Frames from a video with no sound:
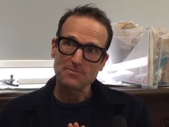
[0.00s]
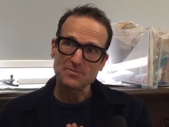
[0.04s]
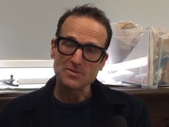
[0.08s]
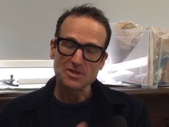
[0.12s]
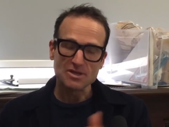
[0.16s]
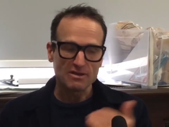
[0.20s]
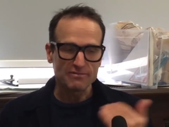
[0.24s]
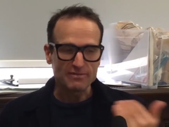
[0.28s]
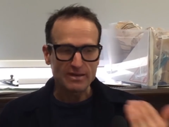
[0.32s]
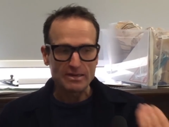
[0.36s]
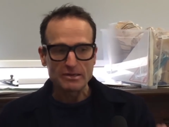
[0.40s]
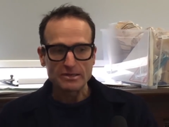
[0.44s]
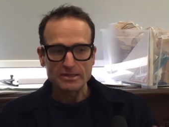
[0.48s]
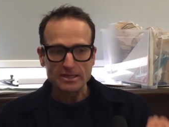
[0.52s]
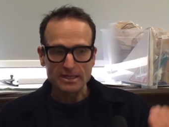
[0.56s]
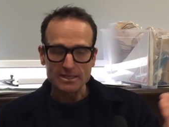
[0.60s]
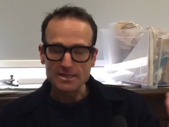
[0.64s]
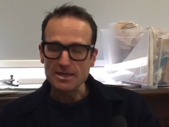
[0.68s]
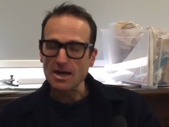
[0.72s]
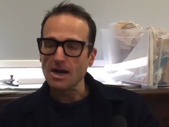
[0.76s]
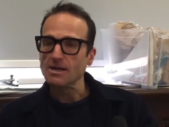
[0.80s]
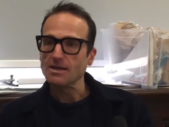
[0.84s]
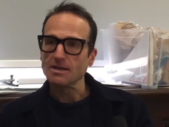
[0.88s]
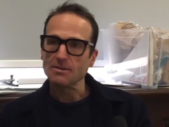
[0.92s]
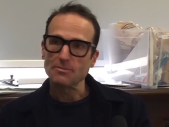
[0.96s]
You know, if I look at
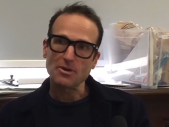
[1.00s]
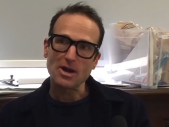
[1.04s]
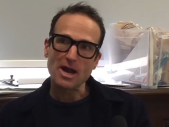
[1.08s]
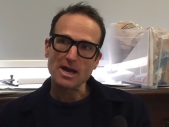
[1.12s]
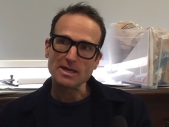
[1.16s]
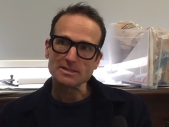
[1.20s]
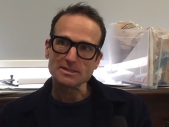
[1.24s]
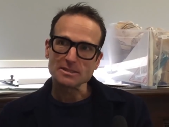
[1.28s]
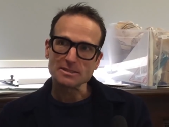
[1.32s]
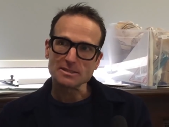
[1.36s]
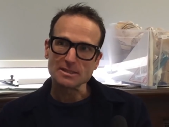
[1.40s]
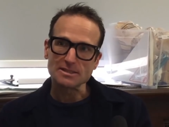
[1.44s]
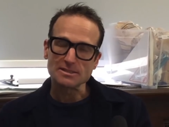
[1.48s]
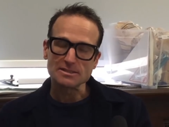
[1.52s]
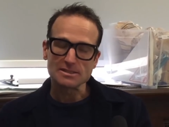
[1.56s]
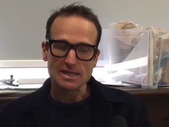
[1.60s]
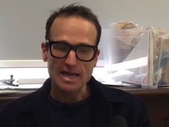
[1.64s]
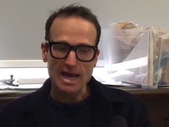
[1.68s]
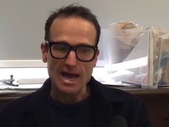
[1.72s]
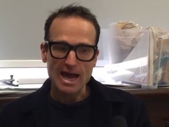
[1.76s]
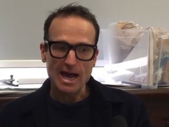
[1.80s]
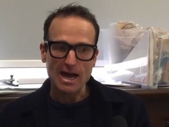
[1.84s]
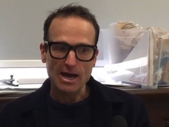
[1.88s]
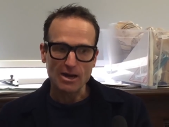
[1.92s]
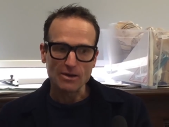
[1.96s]
younger practices
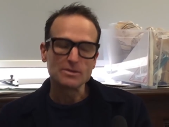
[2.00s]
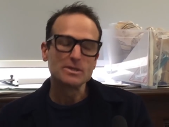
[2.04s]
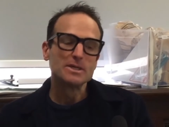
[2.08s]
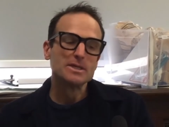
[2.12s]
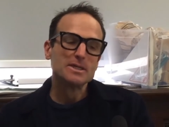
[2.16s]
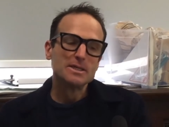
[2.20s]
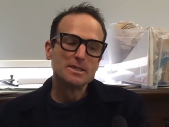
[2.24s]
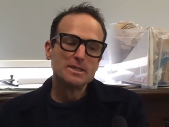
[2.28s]
now,